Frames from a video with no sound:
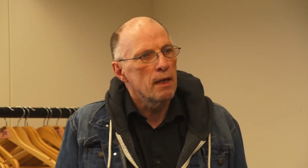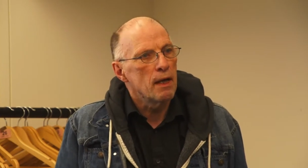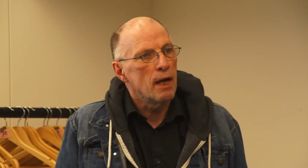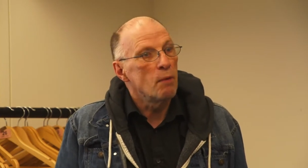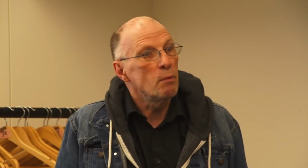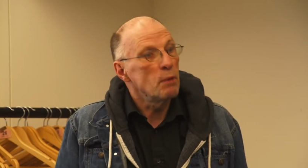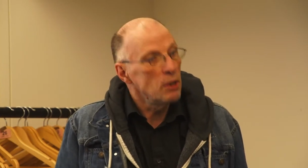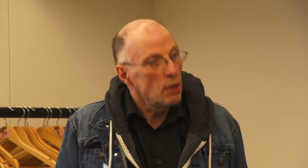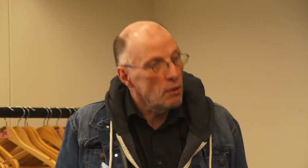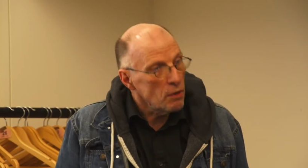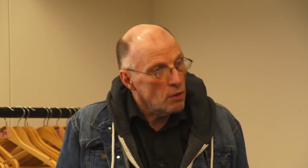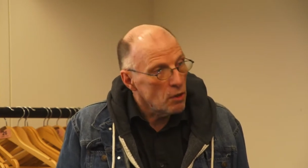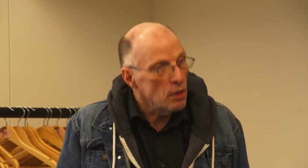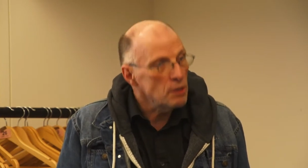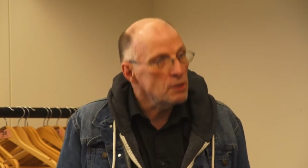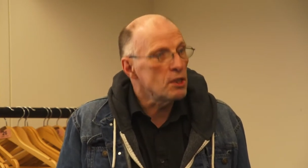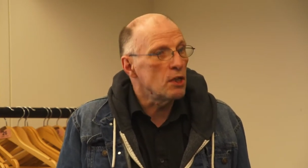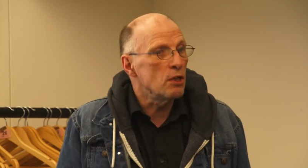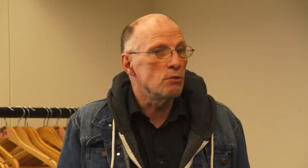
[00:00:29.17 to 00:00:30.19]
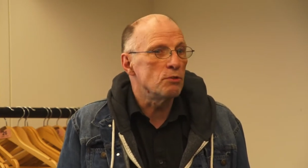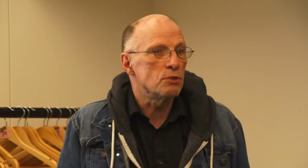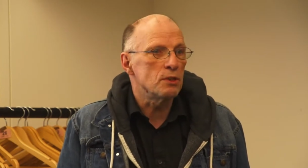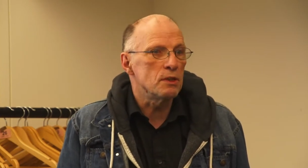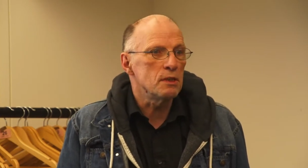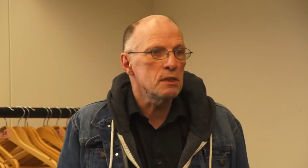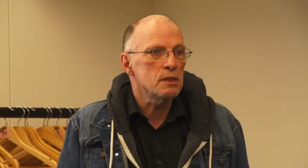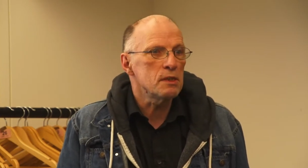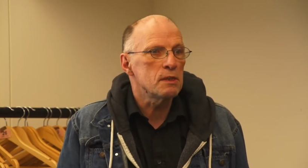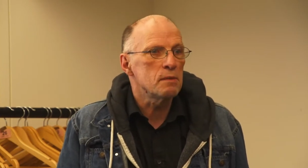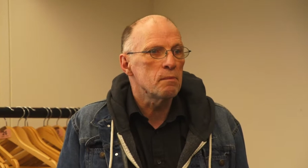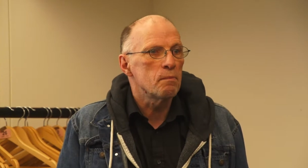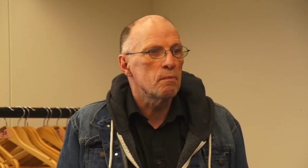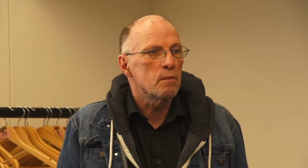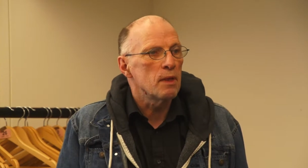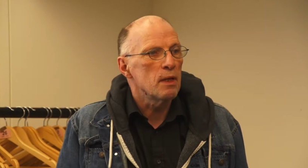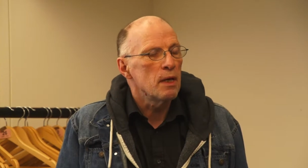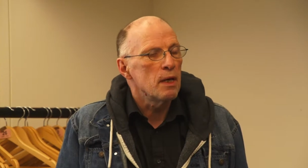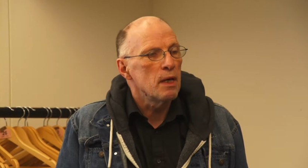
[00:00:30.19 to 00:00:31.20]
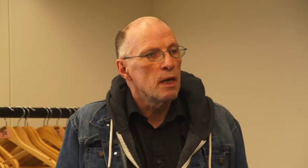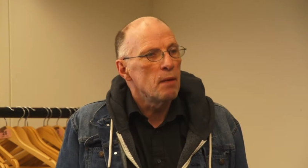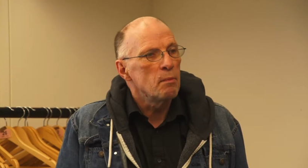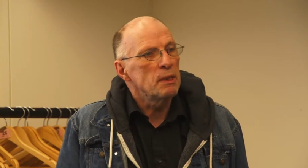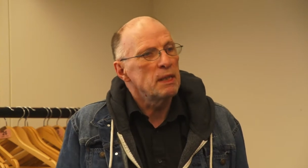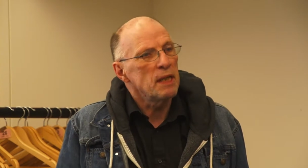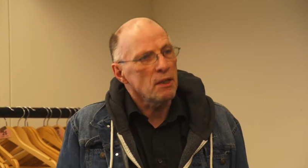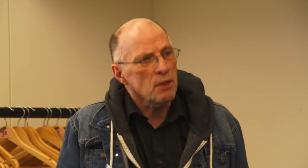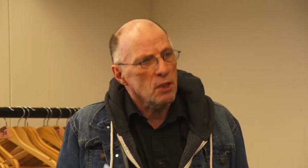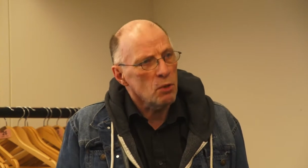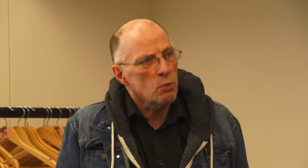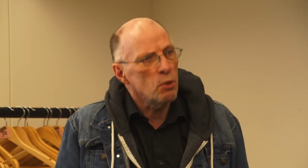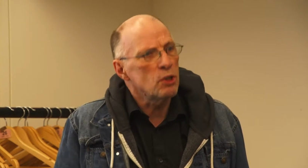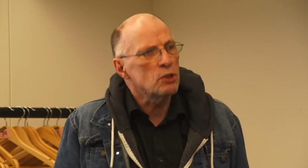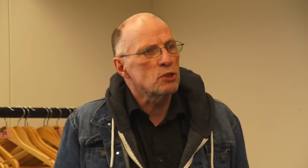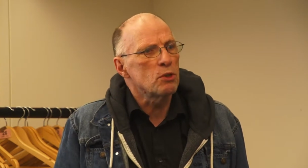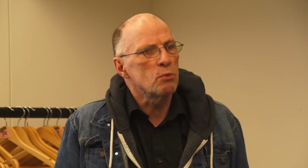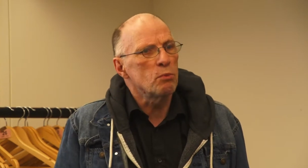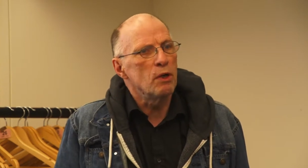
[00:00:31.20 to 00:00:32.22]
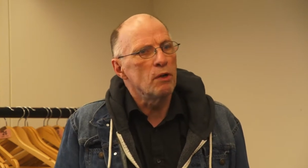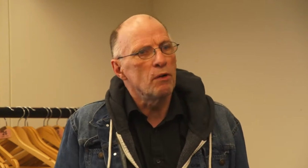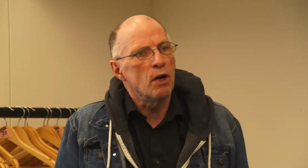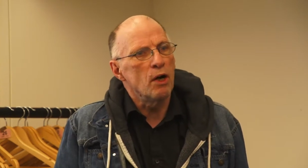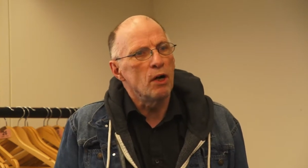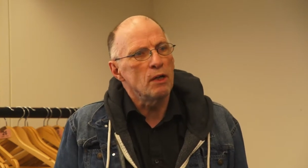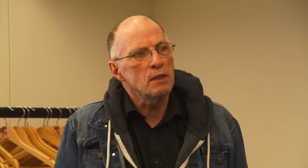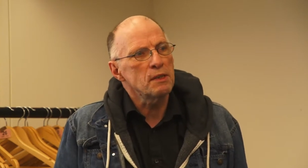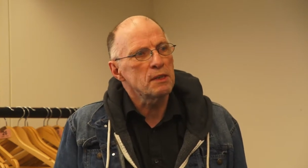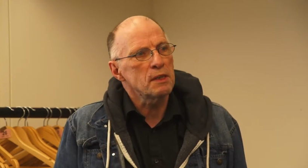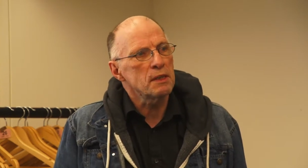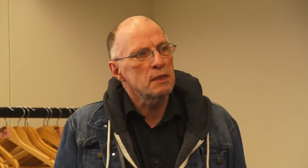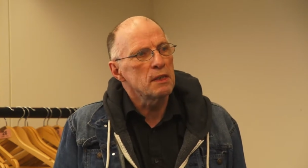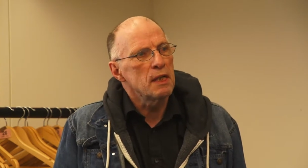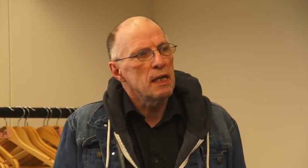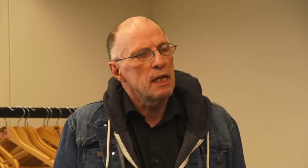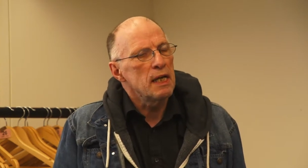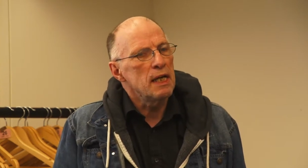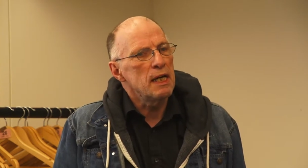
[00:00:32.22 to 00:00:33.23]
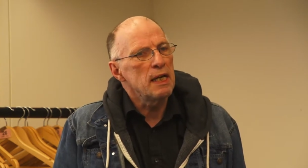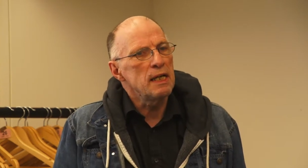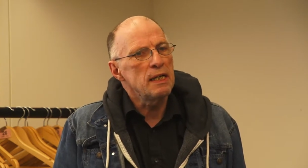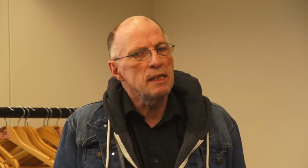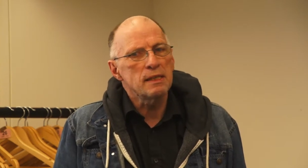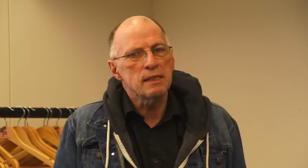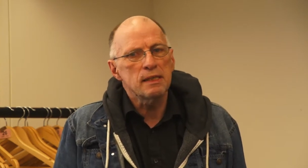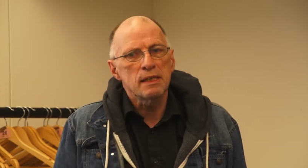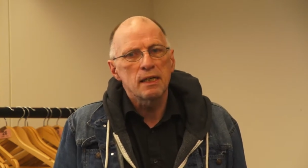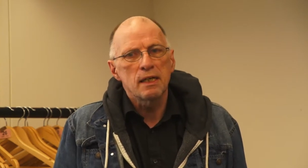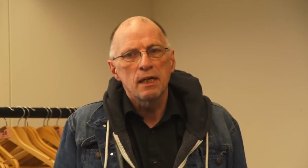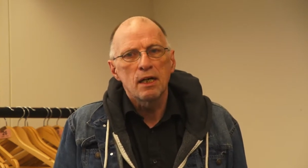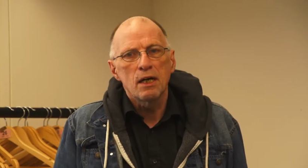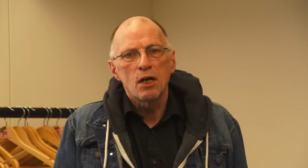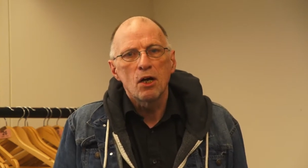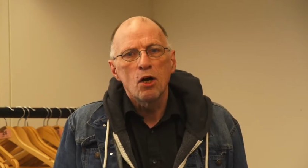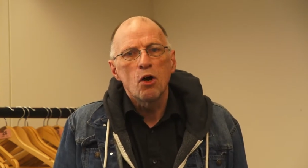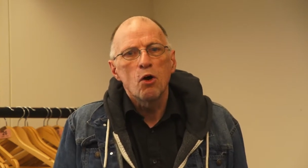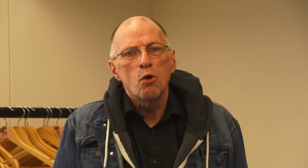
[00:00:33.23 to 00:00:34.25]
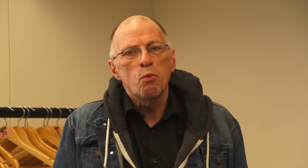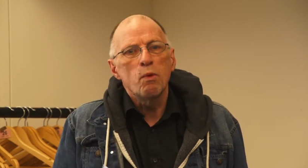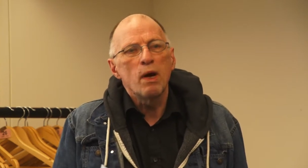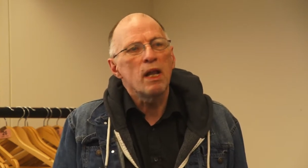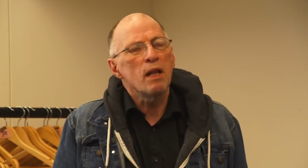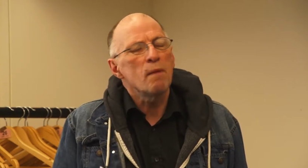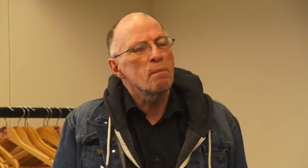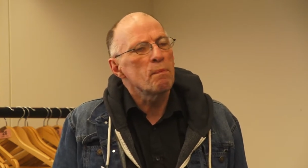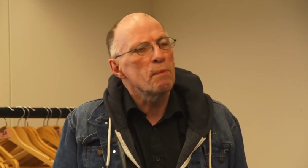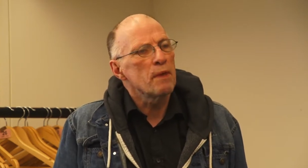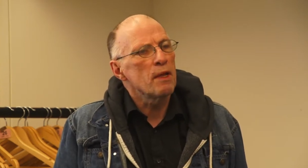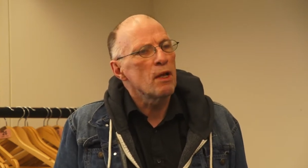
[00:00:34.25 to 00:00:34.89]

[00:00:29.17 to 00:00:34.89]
And we know there are solutions, but the other question we're asked is, well,